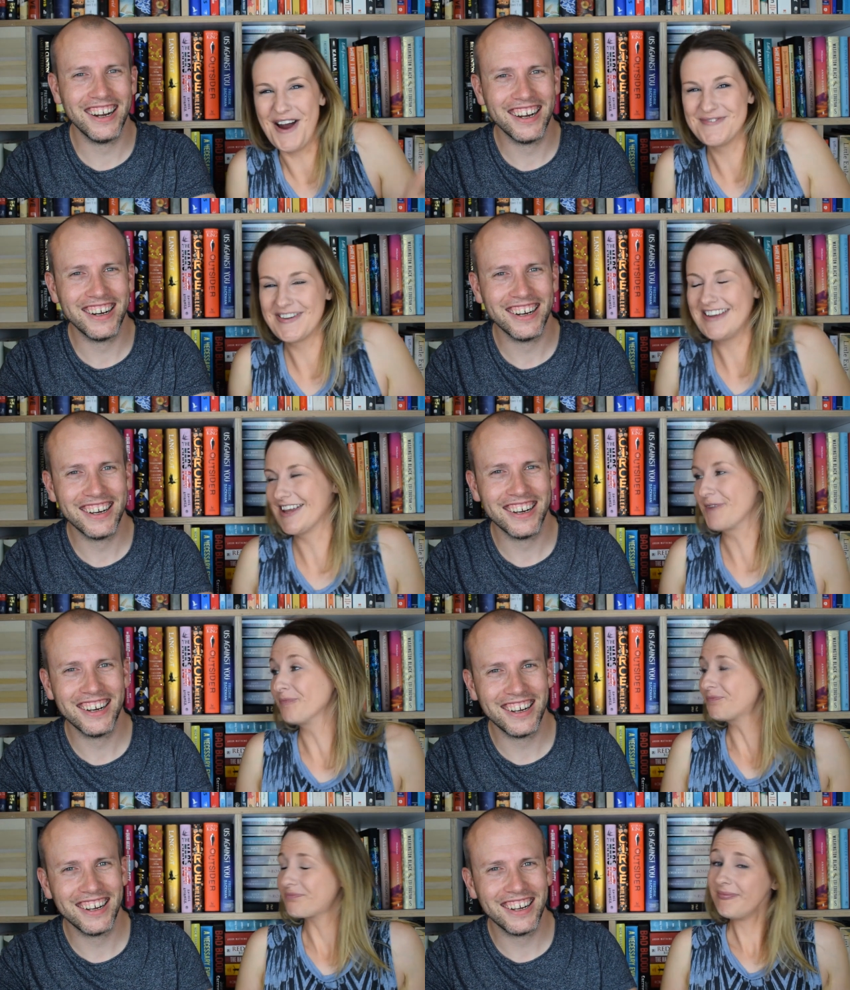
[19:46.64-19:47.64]
Speaker 1: what I'm reading.
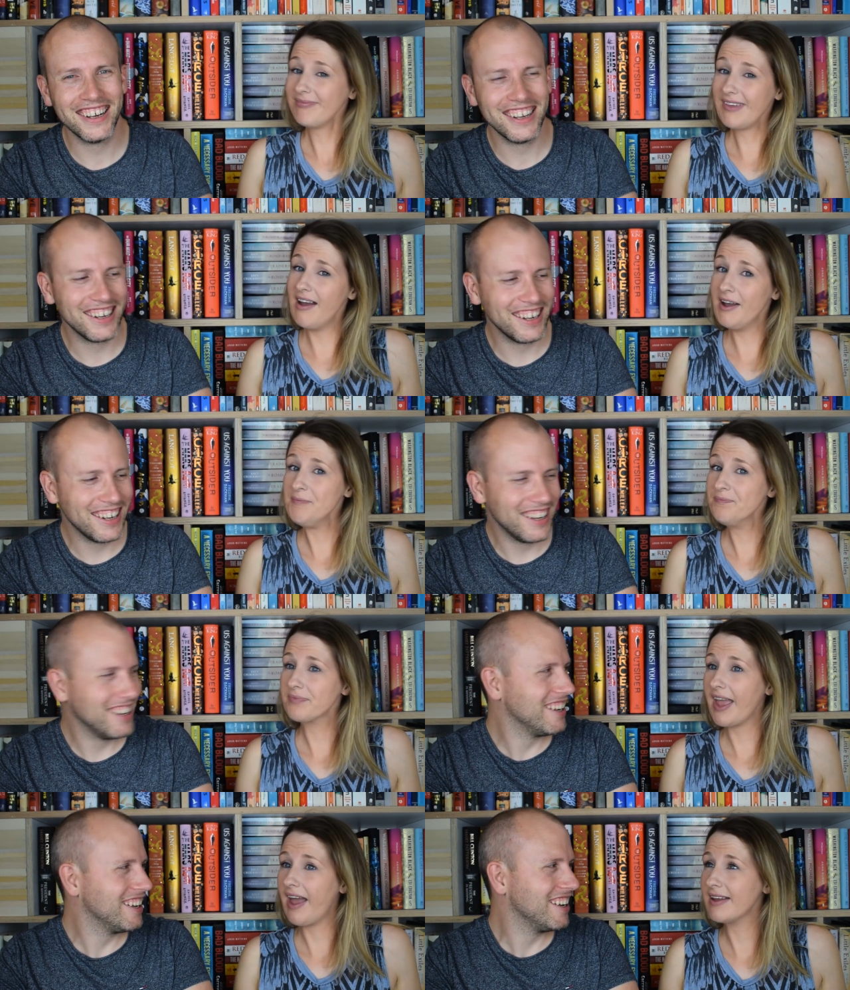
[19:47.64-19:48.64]
Um,
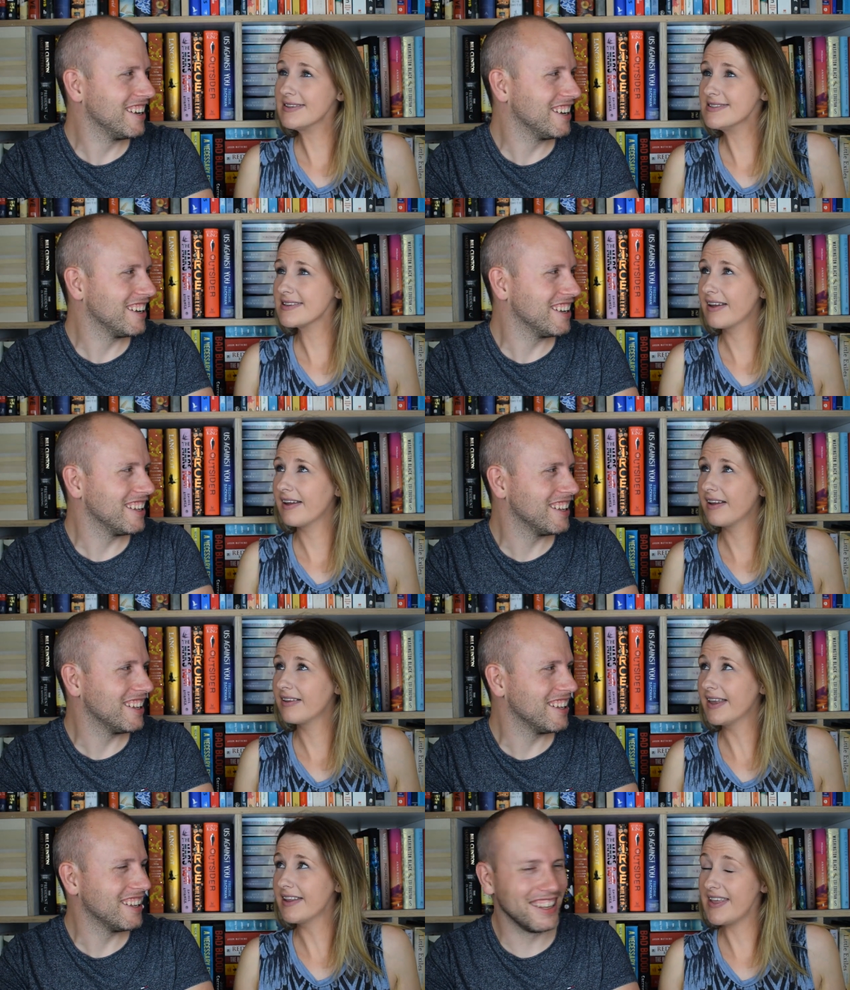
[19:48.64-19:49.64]
and
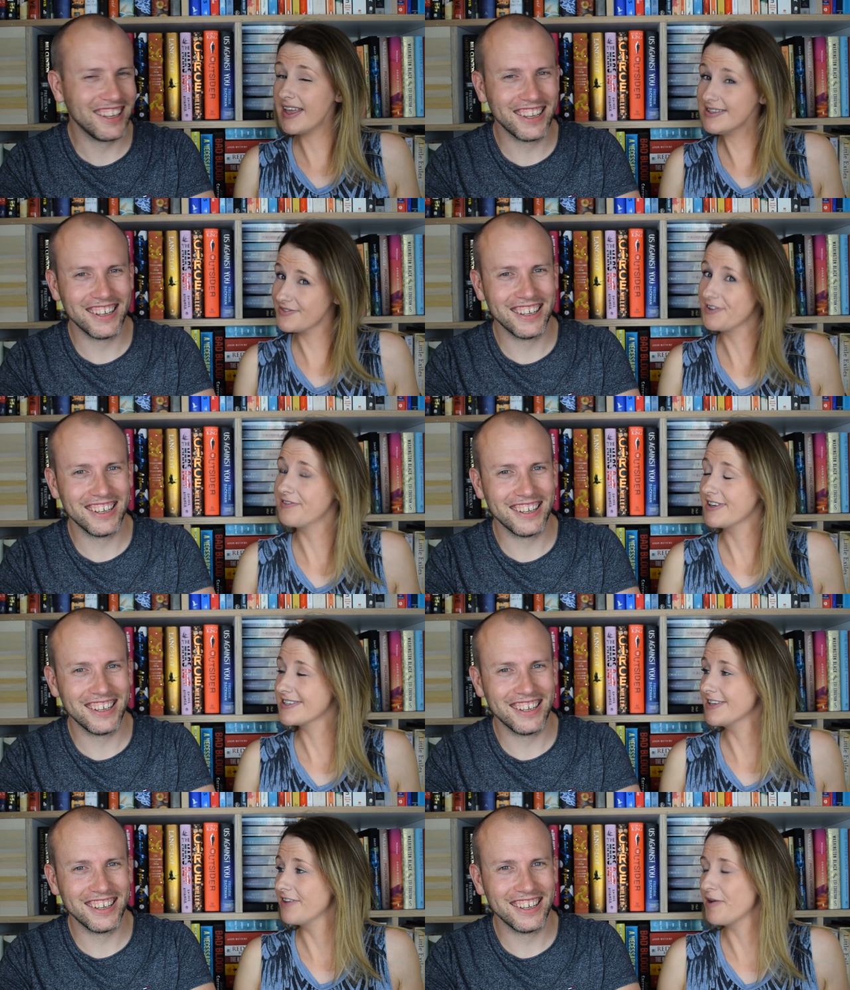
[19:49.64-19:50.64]
then at the end of Nonfiction
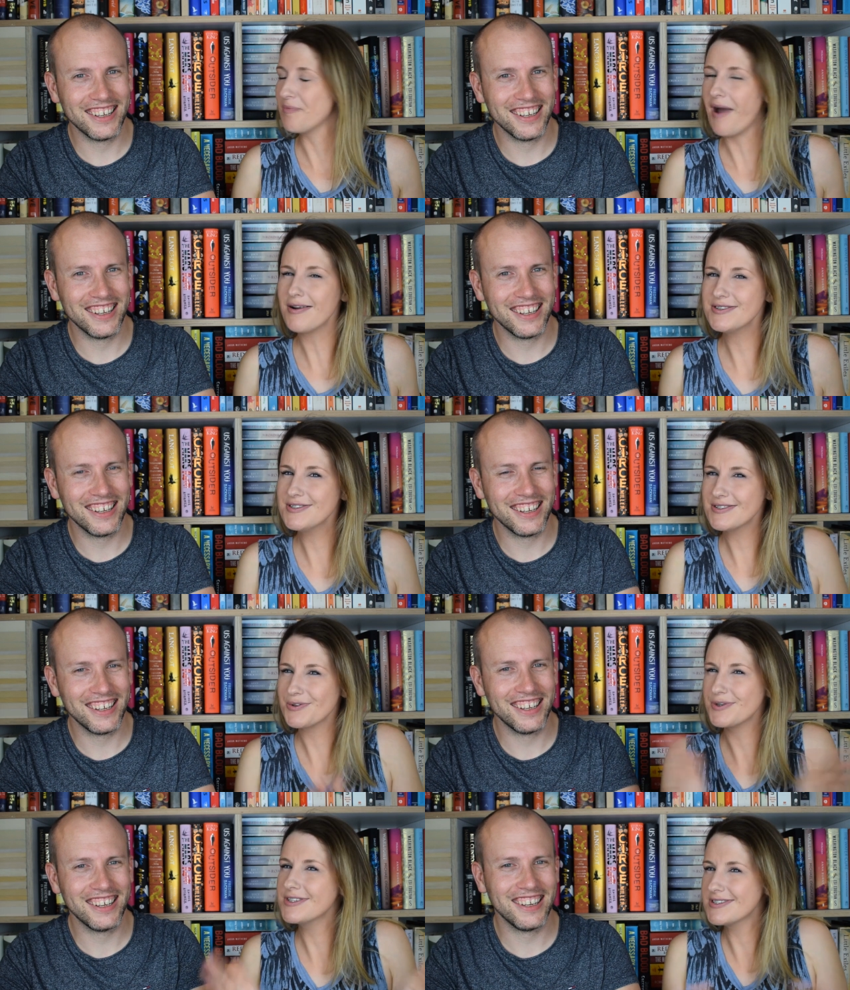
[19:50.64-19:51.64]
November, I'll do
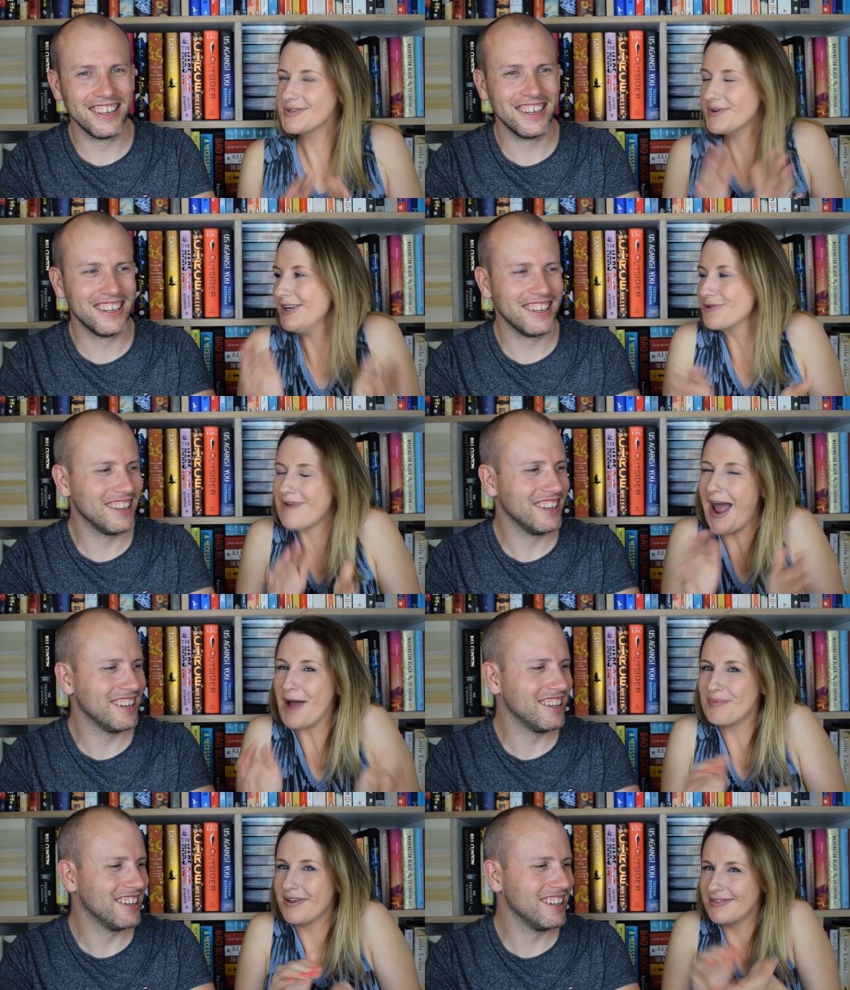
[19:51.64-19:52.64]
just do a little
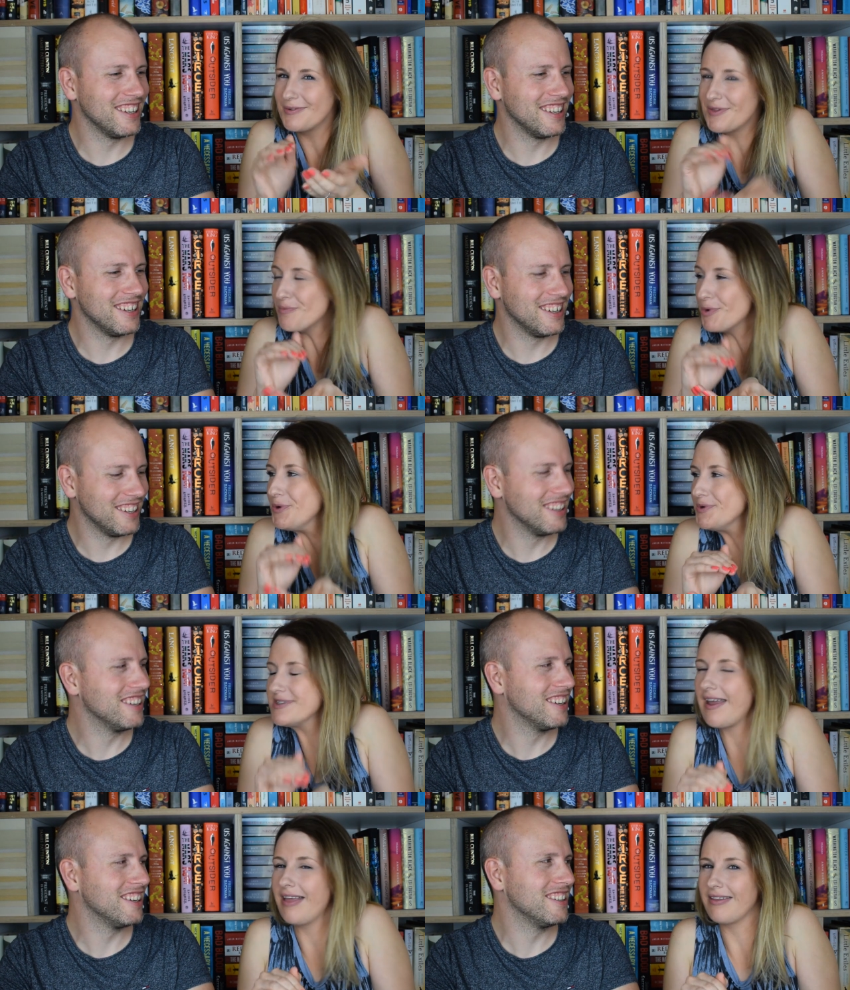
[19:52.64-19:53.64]
wrap with them all
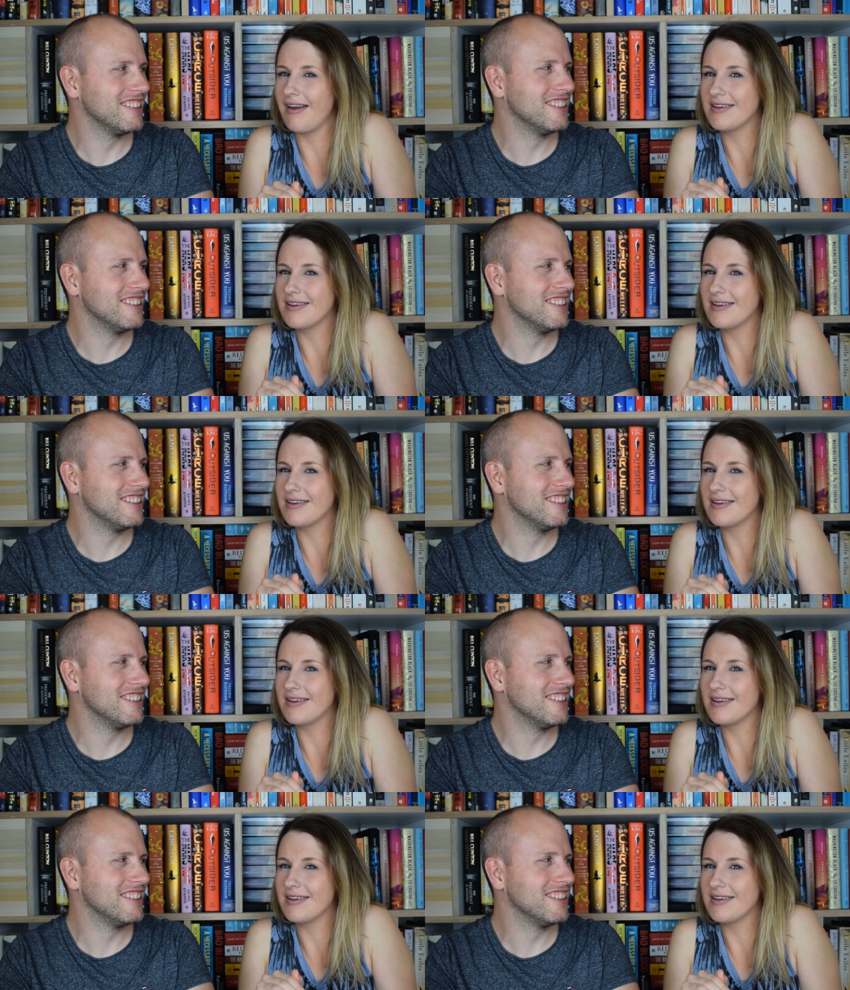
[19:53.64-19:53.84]
together.